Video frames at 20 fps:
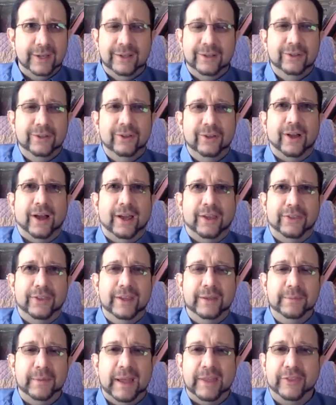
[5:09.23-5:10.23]
look, I
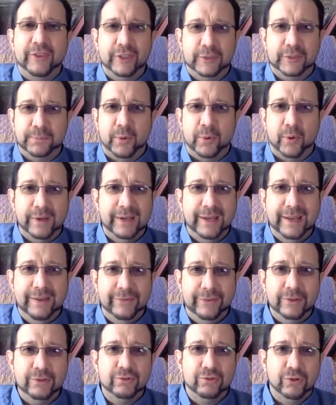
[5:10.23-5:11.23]
think at this point,
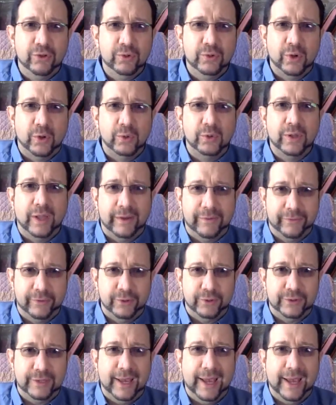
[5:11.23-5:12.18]
even Trudeau lovers